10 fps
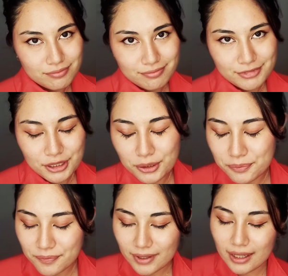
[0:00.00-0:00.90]
You know,
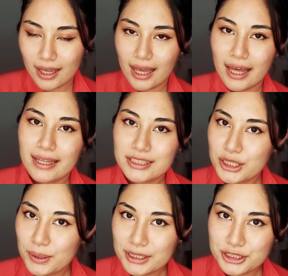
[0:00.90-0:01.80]
there's no
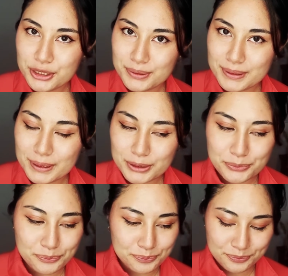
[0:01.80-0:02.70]
excuses,
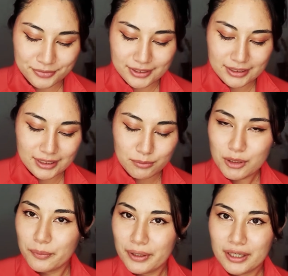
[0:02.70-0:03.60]
but
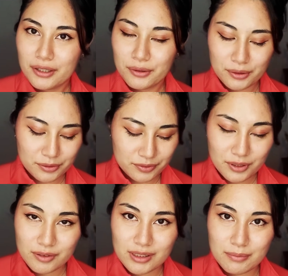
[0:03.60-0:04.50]
we are all full
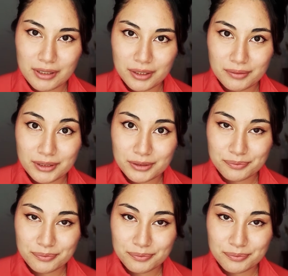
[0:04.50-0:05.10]
of them, aren't we?